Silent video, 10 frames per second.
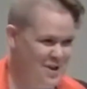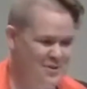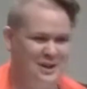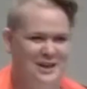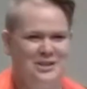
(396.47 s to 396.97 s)

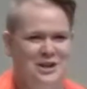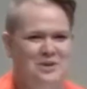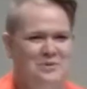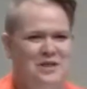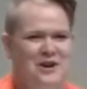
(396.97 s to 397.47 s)
We're going to
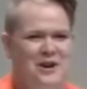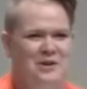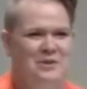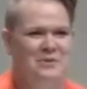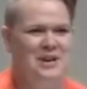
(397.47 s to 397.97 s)
start with
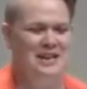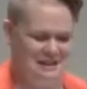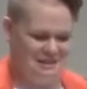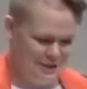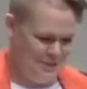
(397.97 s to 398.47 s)
a
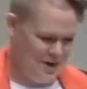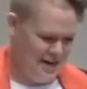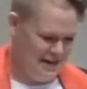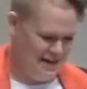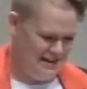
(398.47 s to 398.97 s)
reading this
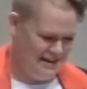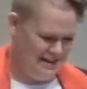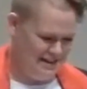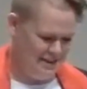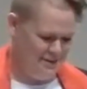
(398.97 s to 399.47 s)
morning.
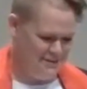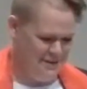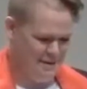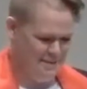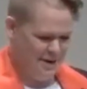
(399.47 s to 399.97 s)
It's from
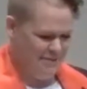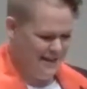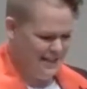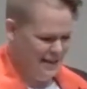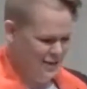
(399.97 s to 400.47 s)
the book of
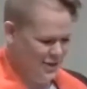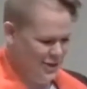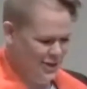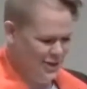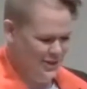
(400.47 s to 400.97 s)
meditations
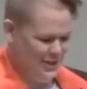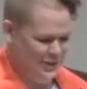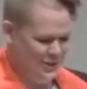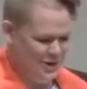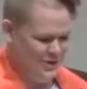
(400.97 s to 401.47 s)
called Noisy
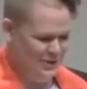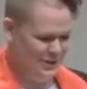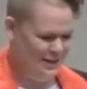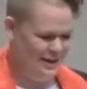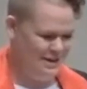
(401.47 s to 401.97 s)

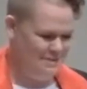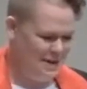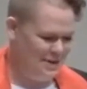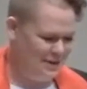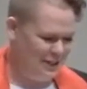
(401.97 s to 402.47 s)
Stones by
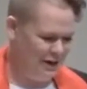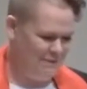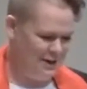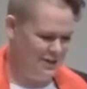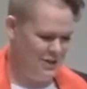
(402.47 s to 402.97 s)

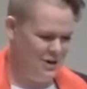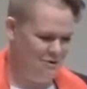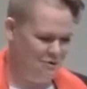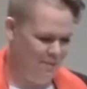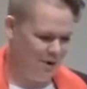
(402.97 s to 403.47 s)
Unitarian
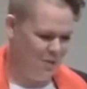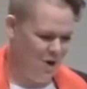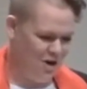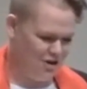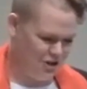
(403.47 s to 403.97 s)
minister Robert
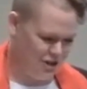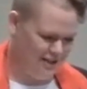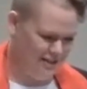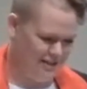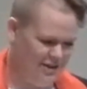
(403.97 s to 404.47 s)
Walsh.
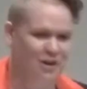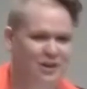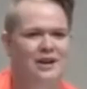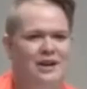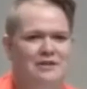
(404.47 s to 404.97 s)
This is
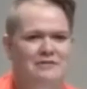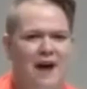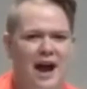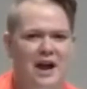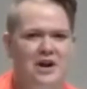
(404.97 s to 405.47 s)
called
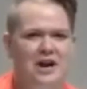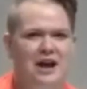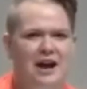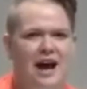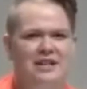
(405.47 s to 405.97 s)
Fire
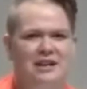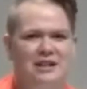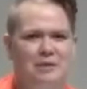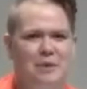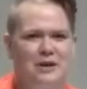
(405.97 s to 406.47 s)
at
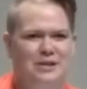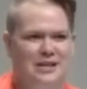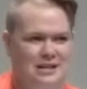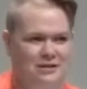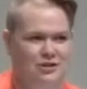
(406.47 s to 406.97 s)
the
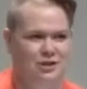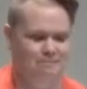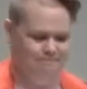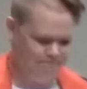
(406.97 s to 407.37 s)
Parsonage.